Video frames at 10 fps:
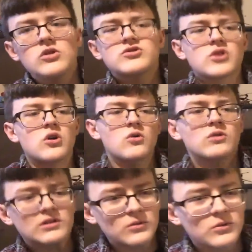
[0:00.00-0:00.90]

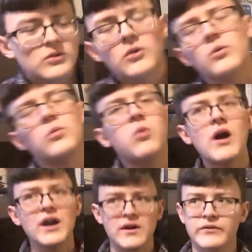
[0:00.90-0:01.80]
So,
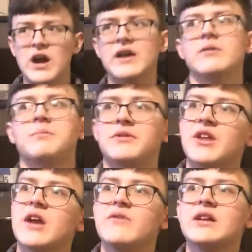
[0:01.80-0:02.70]
but
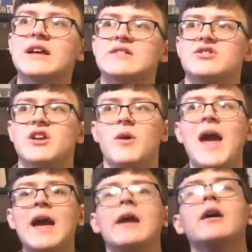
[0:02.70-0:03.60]
then I realized, you know,
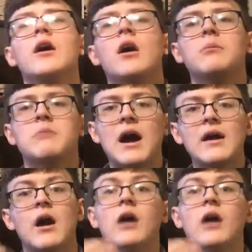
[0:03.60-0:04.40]
hey, my